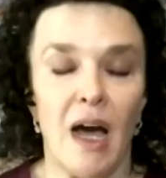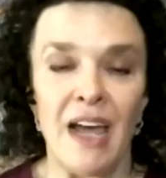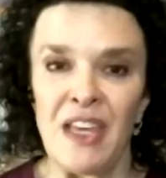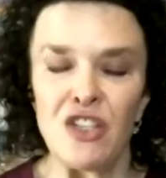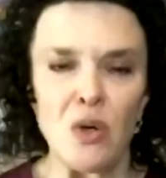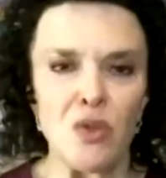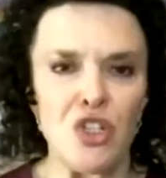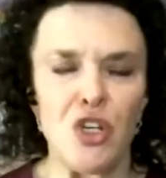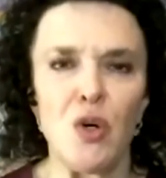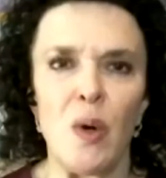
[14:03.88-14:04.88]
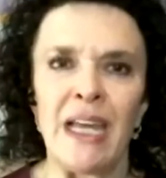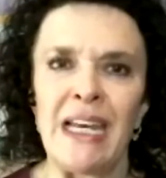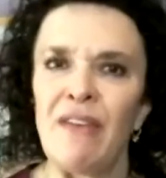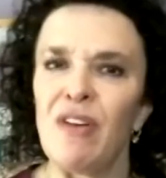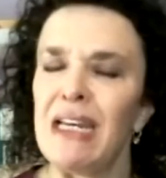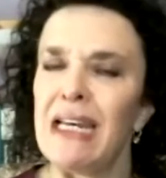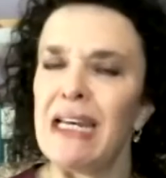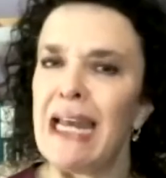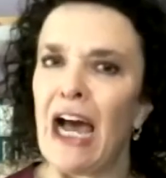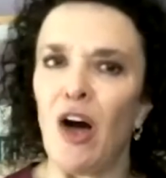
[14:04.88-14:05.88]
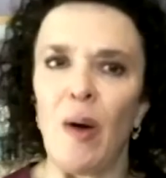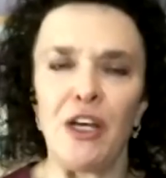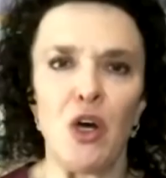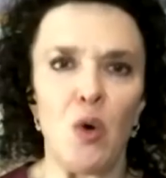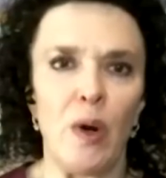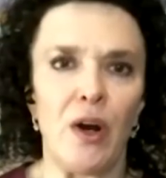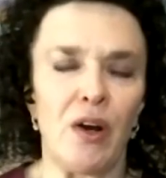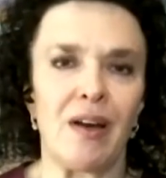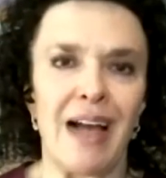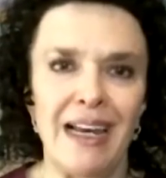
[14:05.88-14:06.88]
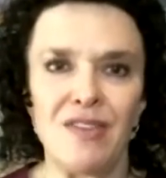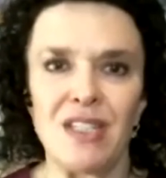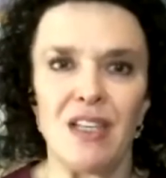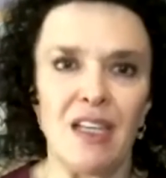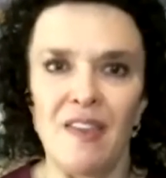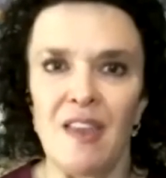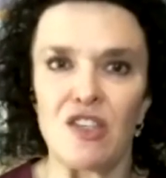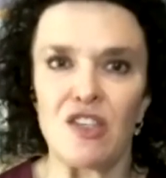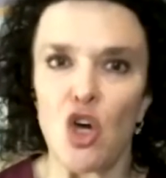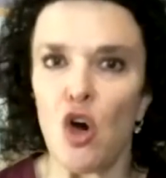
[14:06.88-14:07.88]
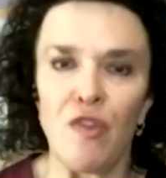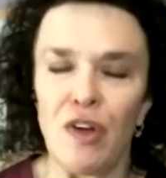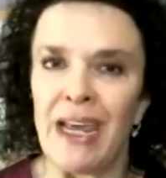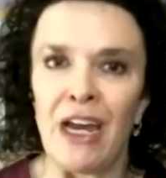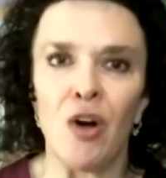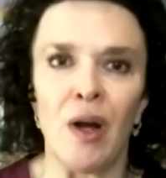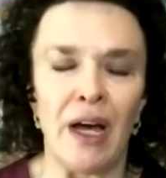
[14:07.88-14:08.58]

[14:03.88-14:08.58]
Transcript: so too. And even now, I know we're kind of still in this COVID era.